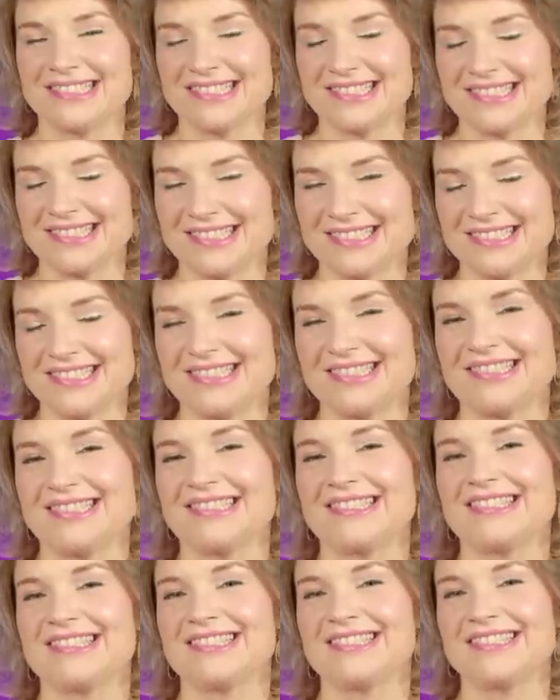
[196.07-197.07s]

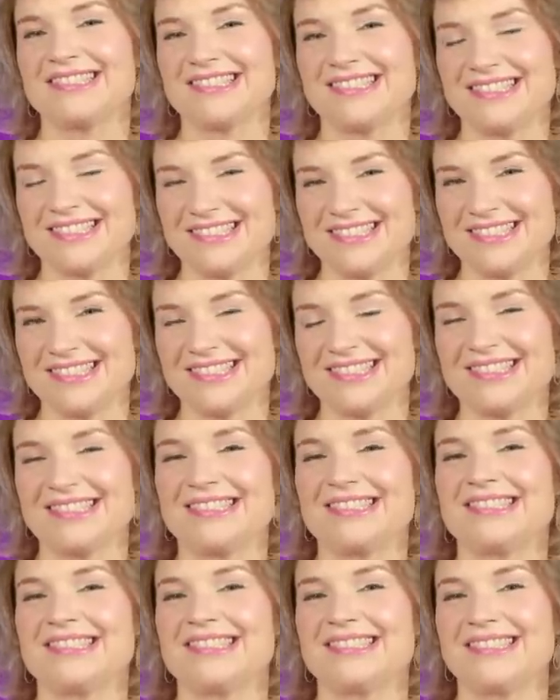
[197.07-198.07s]

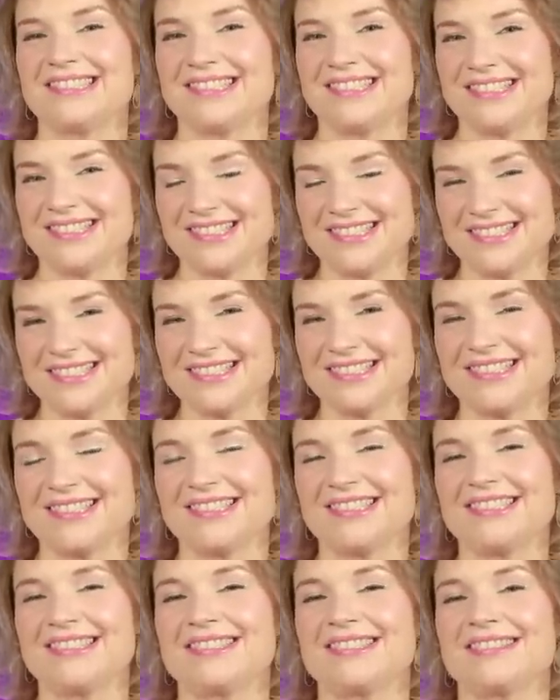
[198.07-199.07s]

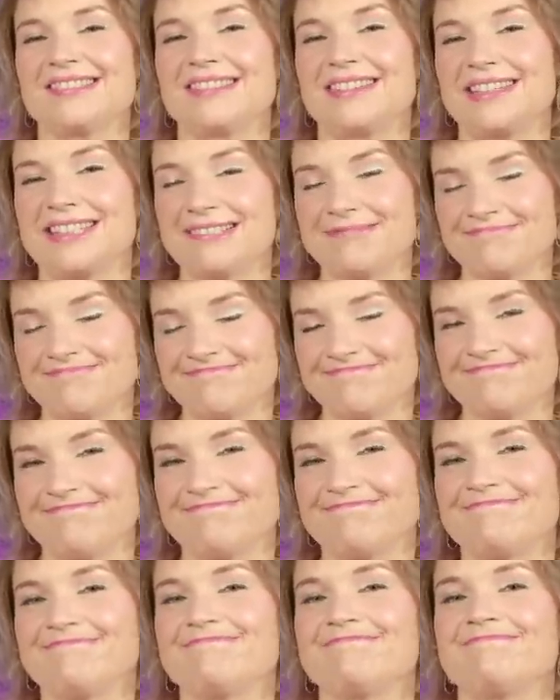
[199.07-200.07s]

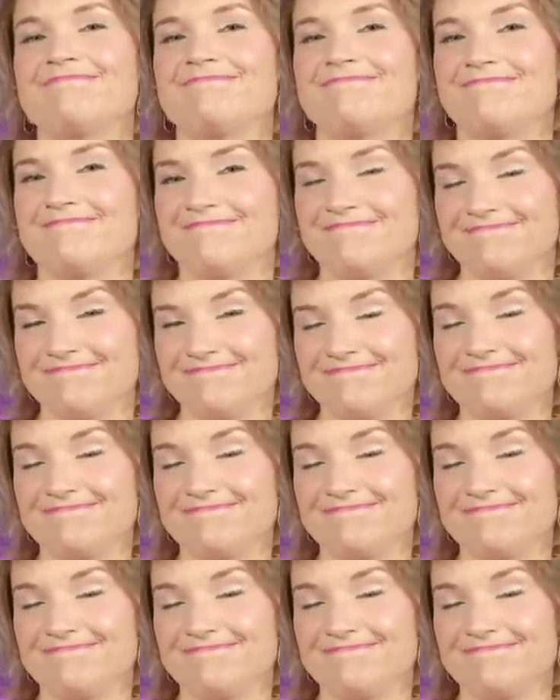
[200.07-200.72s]
The person shown says nothing.